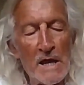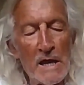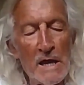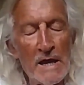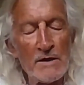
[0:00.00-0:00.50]

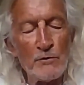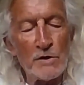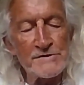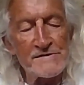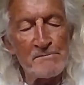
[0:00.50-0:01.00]
I
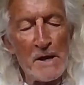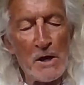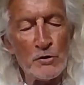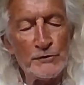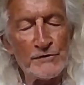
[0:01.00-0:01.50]
was
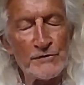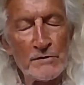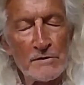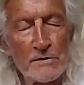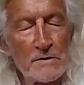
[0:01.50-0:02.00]
about
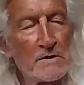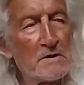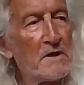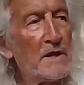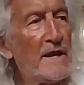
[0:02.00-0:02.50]

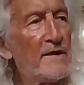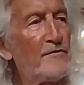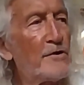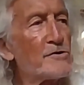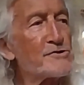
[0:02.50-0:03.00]

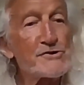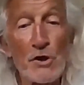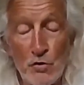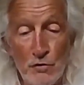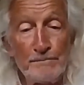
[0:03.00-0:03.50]
11 or
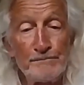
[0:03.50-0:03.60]
so,